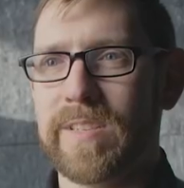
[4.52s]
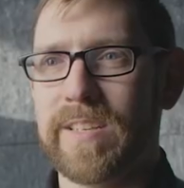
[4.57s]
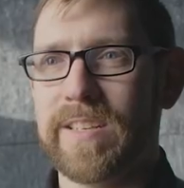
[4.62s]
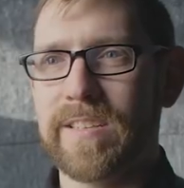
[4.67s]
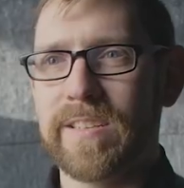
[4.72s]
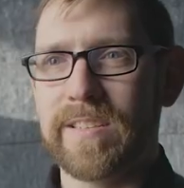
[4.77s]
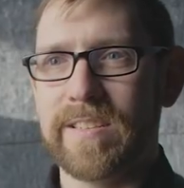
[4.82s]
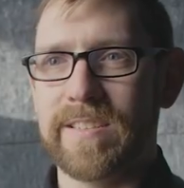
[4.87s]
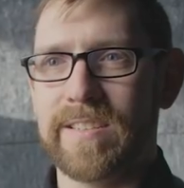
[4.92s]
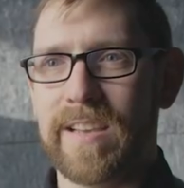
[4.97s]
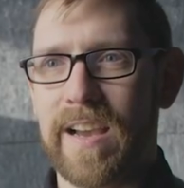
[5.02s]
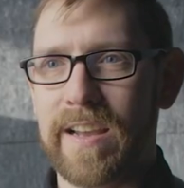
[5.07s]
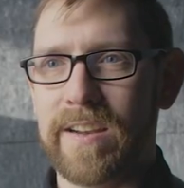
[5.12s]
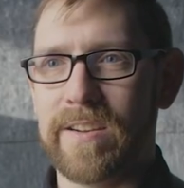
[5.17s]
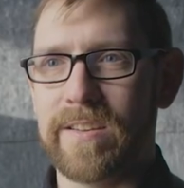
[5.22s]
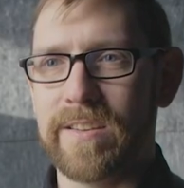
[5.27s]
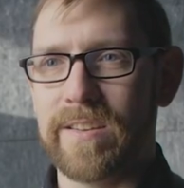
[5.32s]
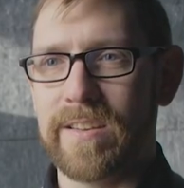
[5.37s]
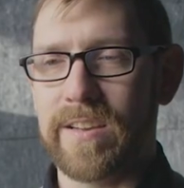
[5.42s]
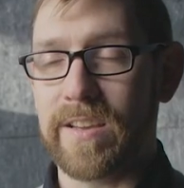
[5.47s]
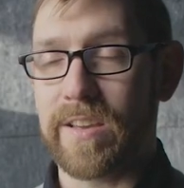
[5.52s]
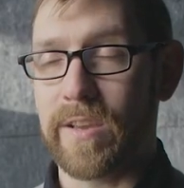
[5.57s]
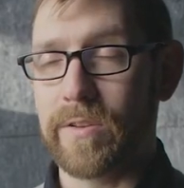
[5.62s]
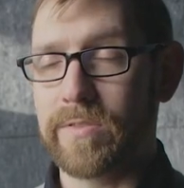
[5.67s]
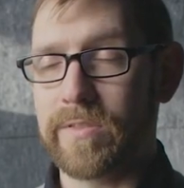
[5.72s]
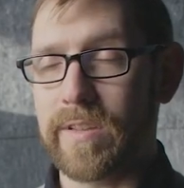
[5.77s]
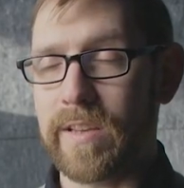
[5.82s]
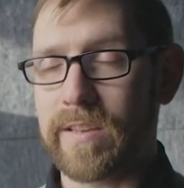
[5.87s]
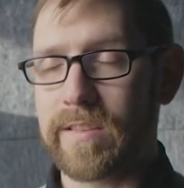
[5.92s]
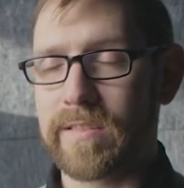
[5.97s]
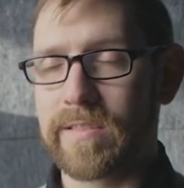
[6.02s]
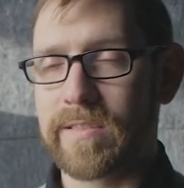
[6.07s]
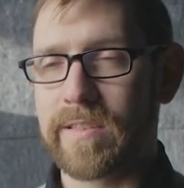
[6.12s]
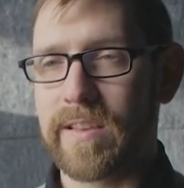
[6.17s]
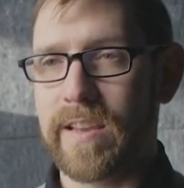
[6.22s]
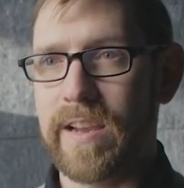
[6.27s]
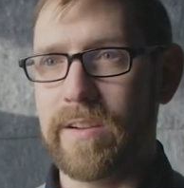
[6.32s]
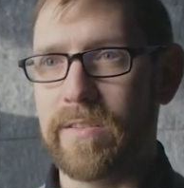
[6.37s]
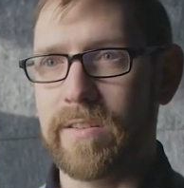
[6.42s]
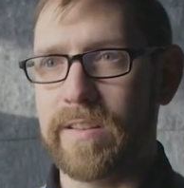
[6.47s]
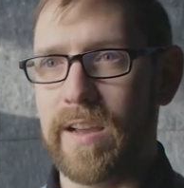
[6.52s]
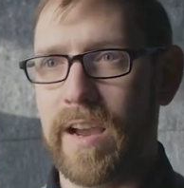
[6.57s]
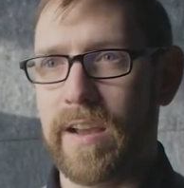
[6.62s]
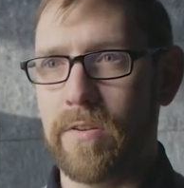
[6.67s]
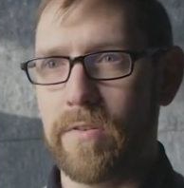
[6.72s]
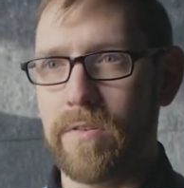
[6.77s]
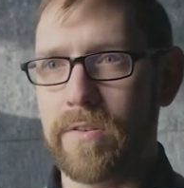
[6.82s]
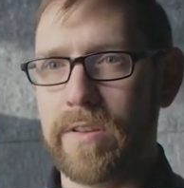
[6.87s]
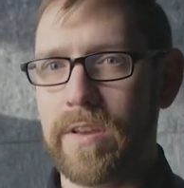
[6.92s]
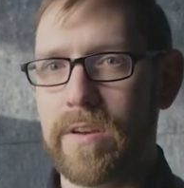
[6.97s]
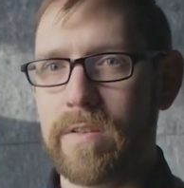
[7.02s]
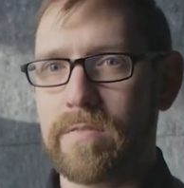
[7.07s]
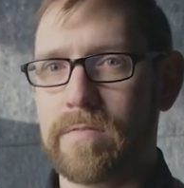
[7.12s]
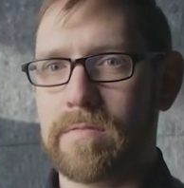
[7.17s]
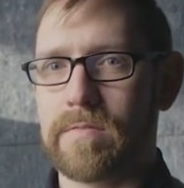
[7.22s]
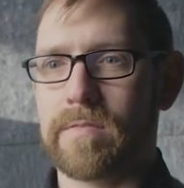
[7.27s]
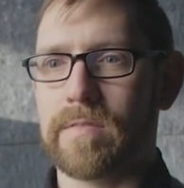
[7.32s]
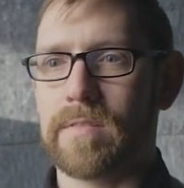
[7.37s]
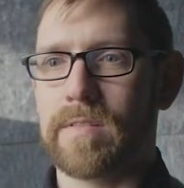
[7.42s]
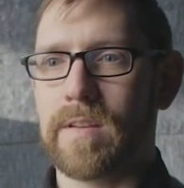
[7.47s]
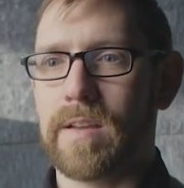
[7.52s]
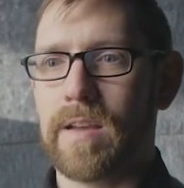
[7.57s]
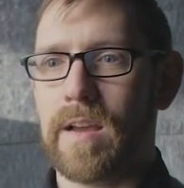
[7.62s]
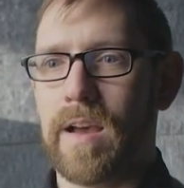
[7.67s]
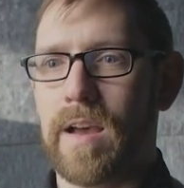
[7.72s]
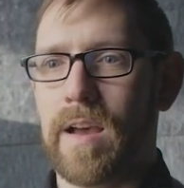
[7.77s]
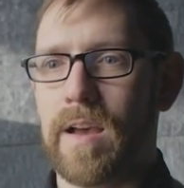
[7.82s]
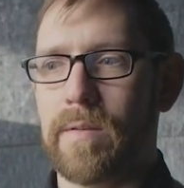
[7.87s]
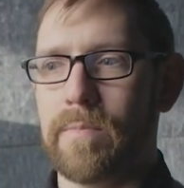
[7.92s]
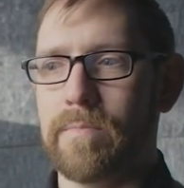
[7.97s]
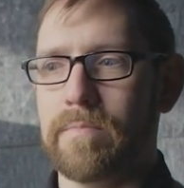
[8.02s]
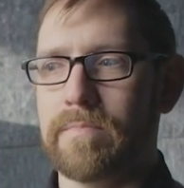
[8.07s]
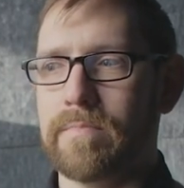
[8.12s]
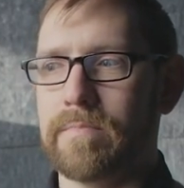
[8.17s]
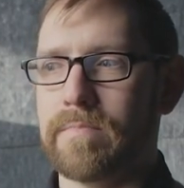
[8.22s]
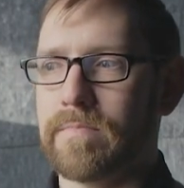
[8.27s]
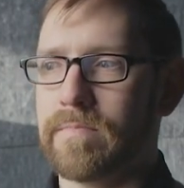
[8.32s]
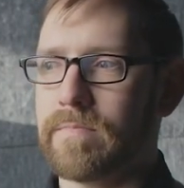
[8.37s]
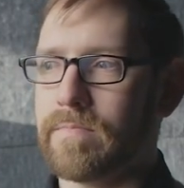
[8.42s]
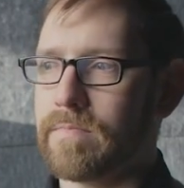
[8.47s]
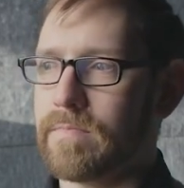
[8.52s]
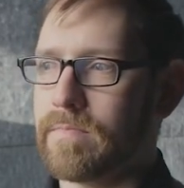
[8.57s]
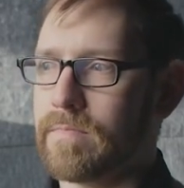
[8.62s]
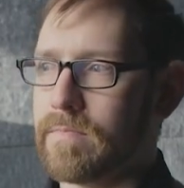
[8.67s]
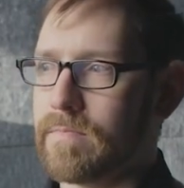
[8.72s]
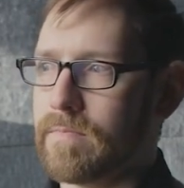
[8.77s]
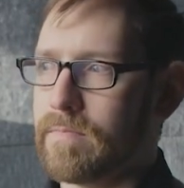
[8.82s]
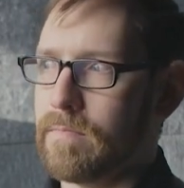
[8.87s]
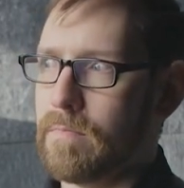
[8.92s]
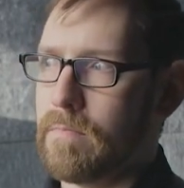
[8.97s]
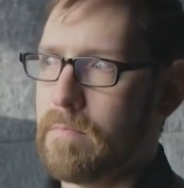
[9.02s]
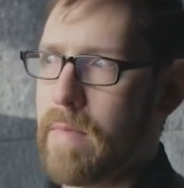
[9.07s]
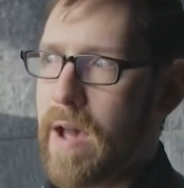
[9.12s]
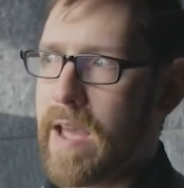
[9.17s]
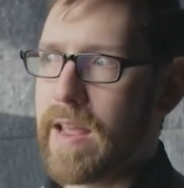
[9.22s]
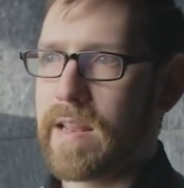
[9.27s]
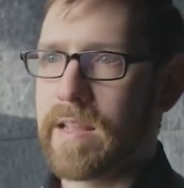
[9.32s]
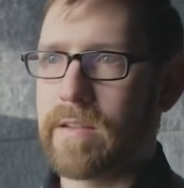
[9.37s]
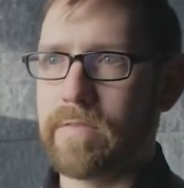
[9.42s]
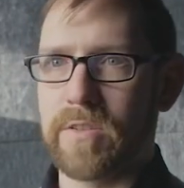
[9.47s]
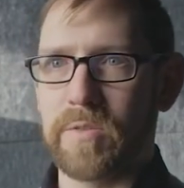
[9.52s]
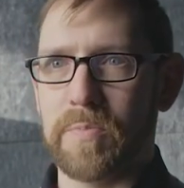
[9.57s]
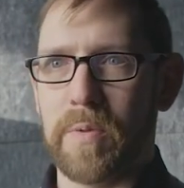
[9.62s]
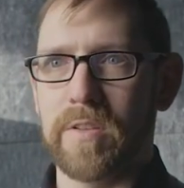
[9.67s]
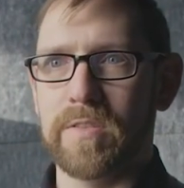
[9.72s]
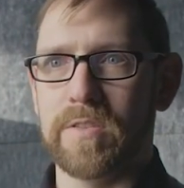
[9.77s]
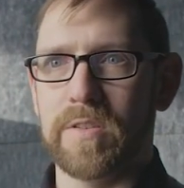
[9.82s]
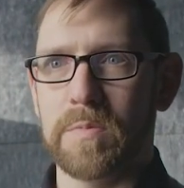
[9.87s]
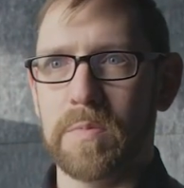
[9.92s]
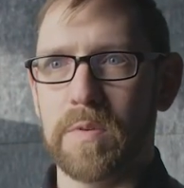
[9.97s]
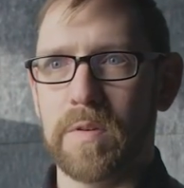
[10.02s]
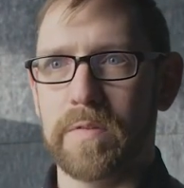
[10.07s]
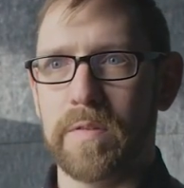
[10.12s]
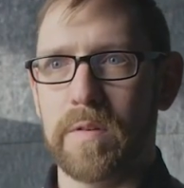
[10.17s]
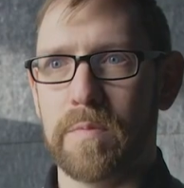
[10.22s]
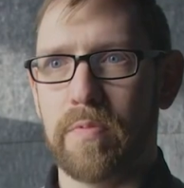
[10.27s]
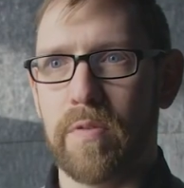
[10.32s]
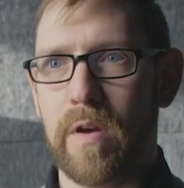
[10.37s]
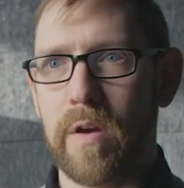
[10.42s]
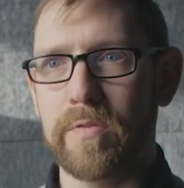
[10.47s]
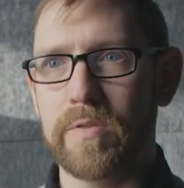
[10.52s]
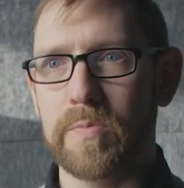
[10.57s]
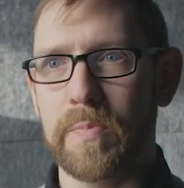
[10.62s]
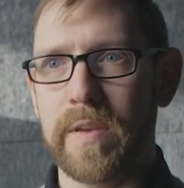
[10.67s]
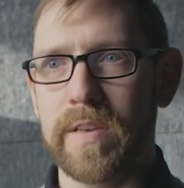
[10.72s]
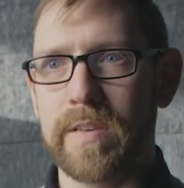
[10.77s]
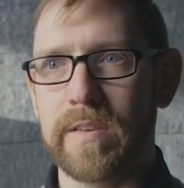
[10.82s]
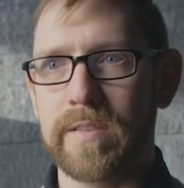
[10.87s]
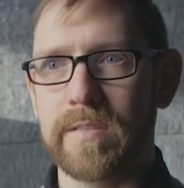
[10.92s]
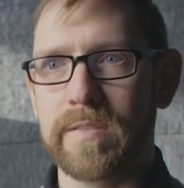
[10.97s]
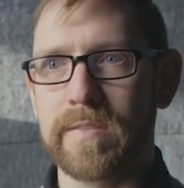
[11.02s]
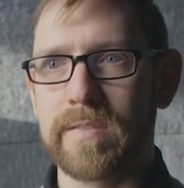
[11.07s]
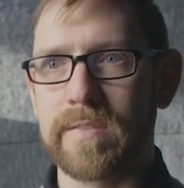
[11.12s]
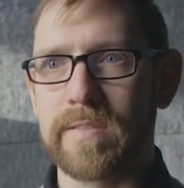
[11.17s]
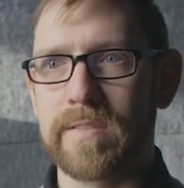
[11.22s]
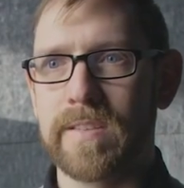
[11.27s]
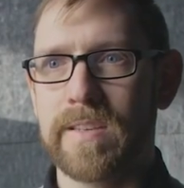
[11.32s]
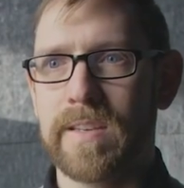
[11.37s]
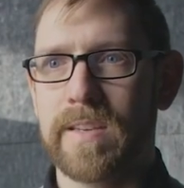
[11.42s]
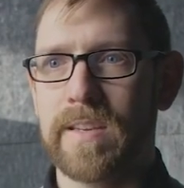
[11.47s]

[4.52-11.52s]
Senior Designer Acoustics here at Dynaudio. I'm mainly responsible for pro speakers.